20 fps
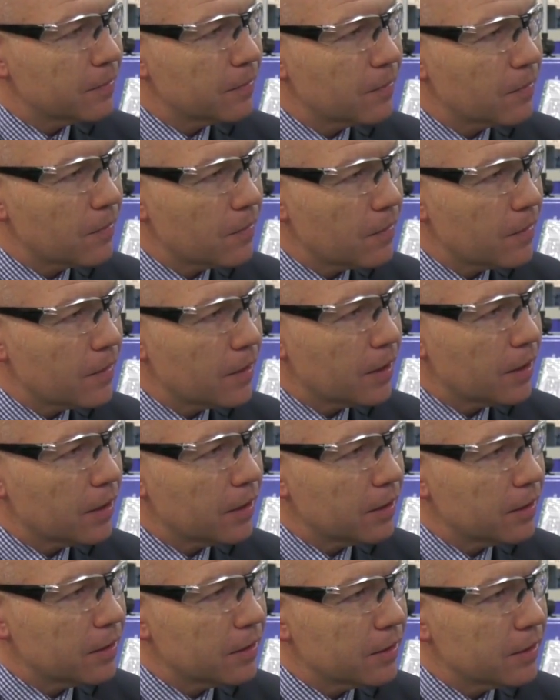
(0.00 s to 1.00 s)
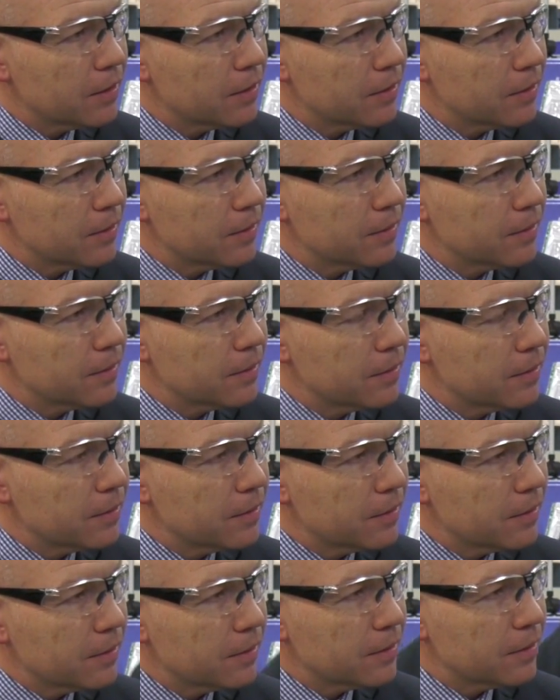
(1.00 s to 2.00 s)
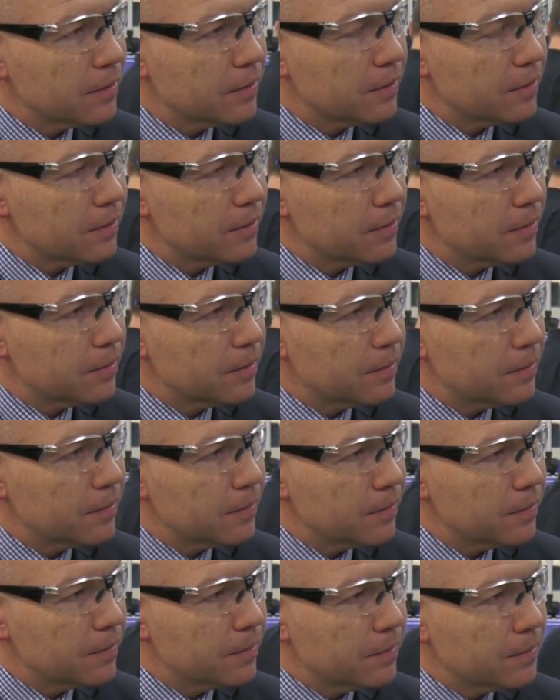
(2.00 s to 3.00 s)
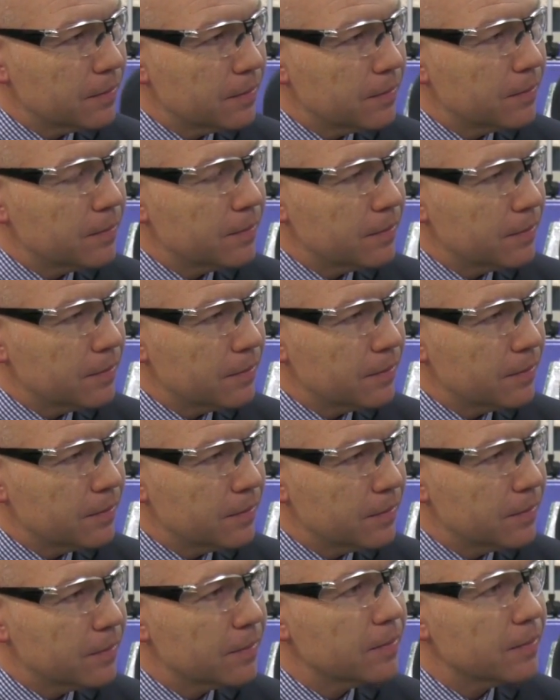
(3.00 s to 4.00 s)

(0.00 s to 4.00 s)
[no speech]